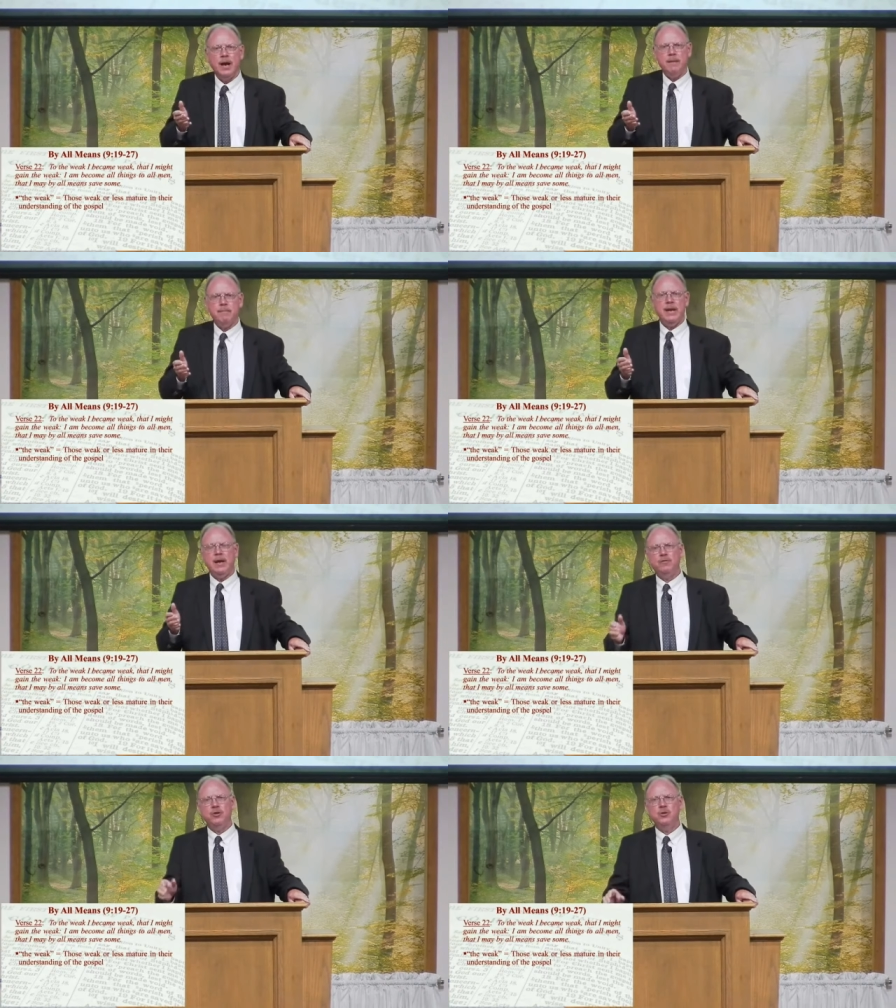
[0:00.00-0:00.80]
I may
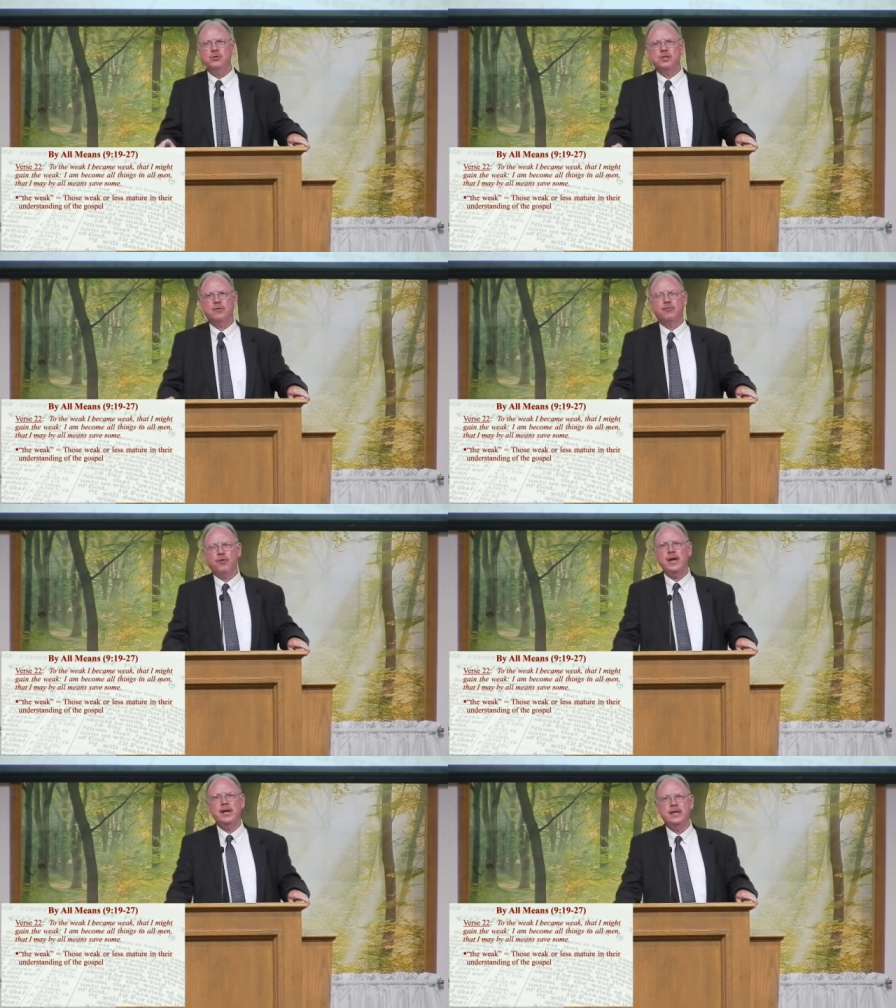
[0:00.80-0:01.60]
have used a
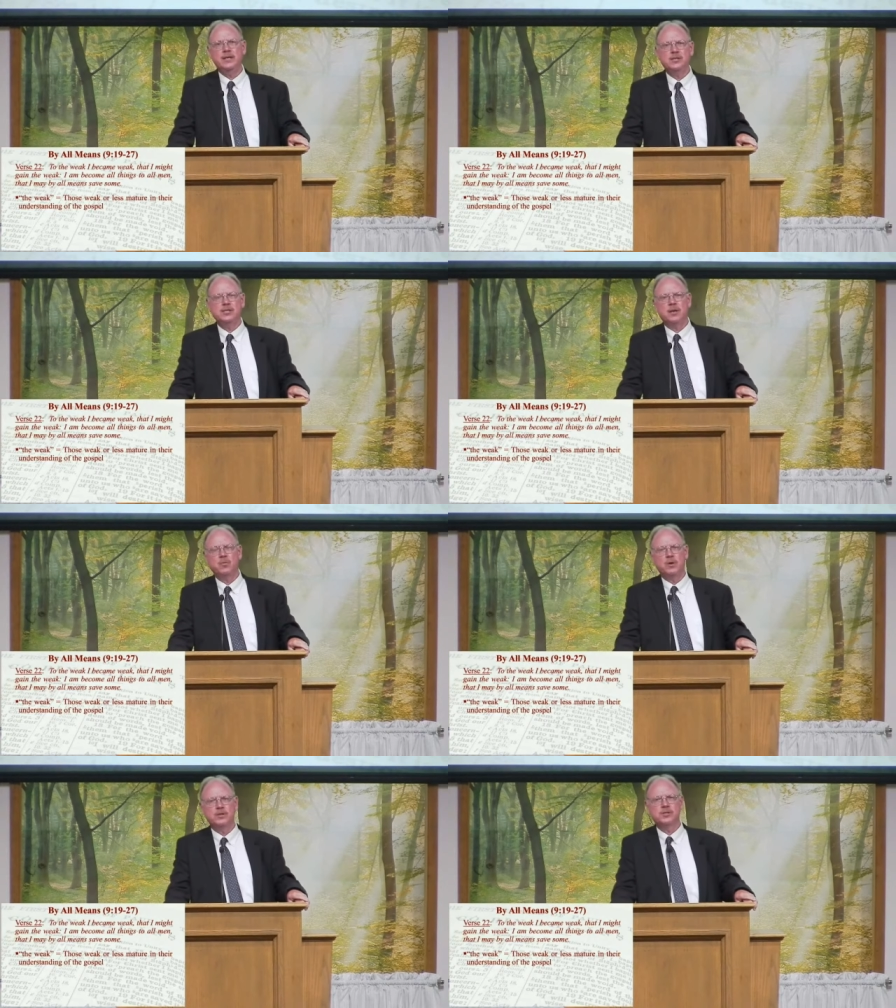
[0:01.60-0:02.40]
phrase
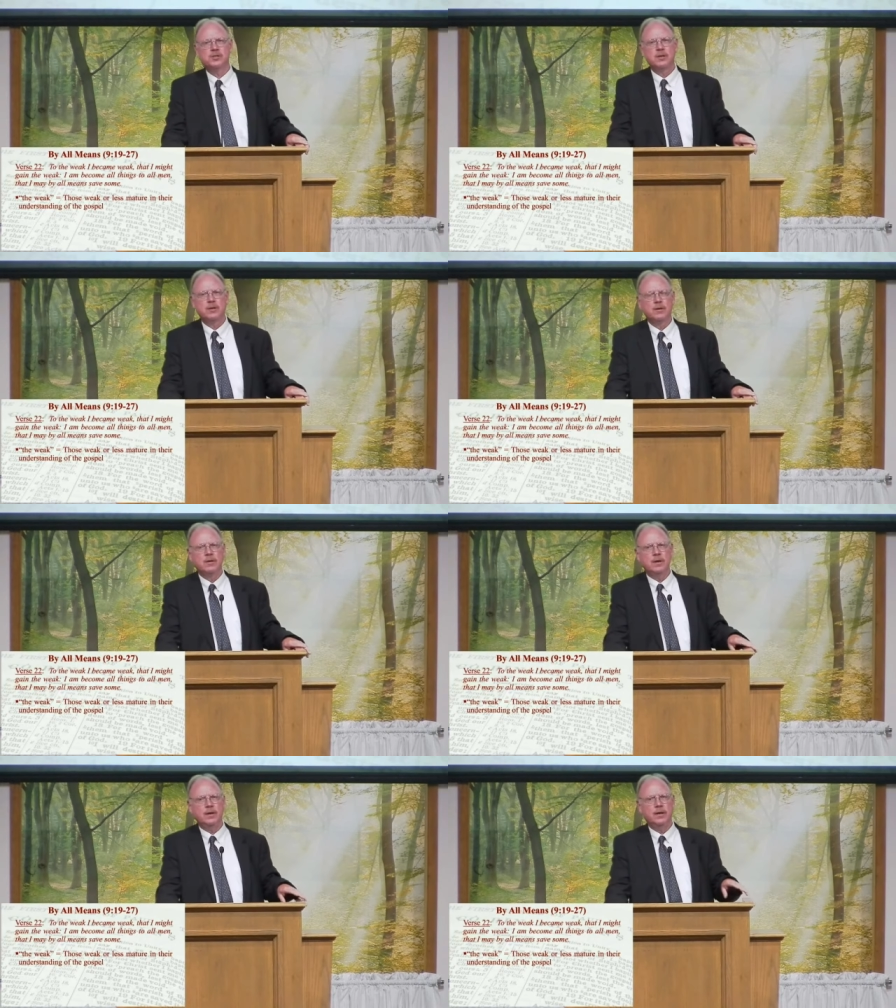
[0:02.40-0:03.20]
that was
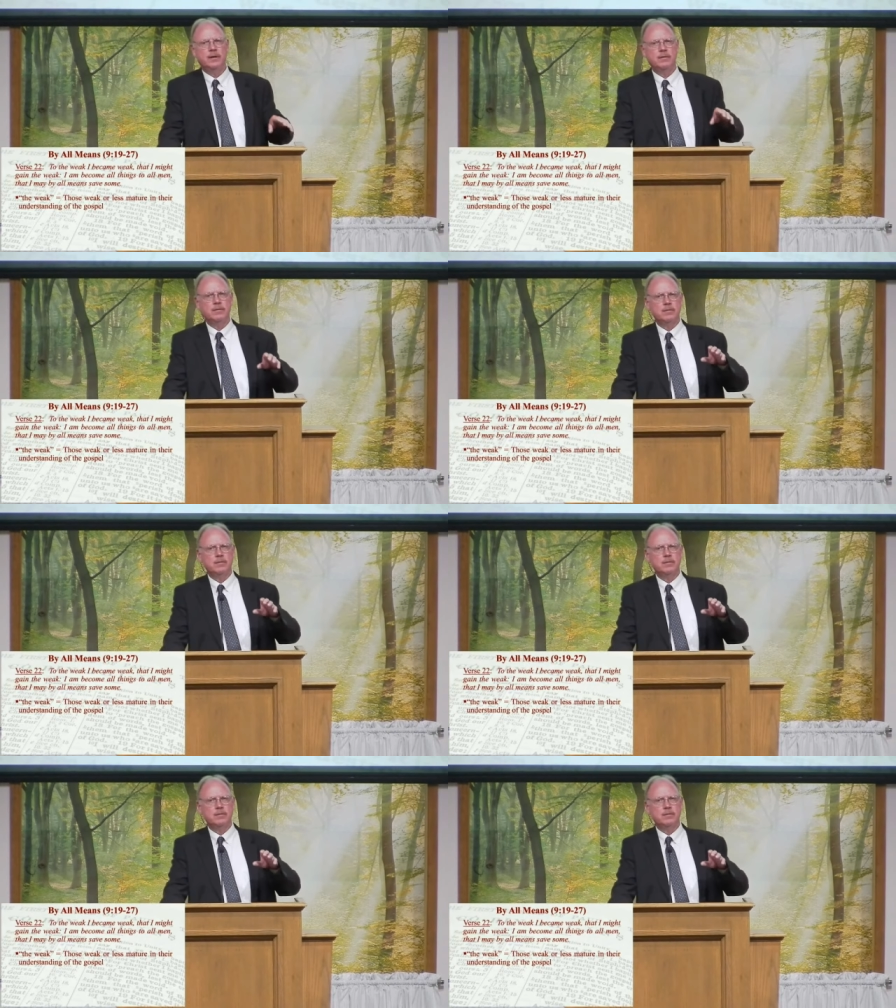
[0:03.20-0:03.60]
uh,